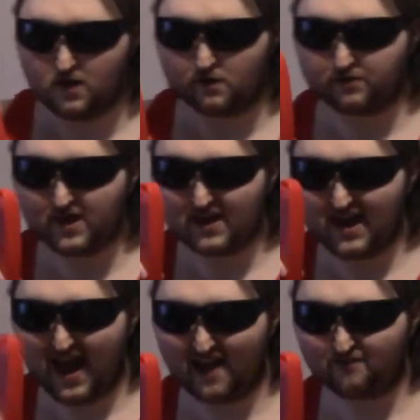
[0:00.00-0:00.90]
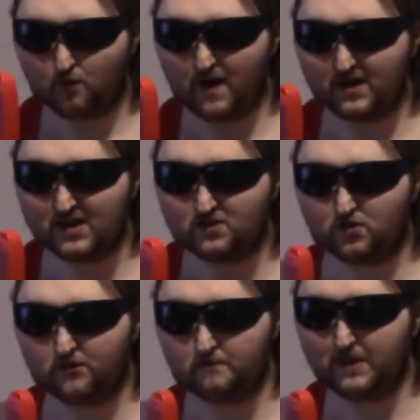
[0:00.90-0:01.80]
stick it halfway
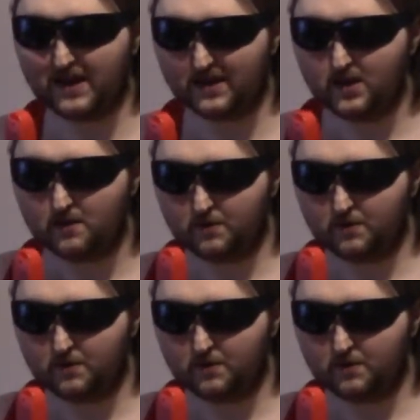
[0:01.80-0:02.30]
into the meat,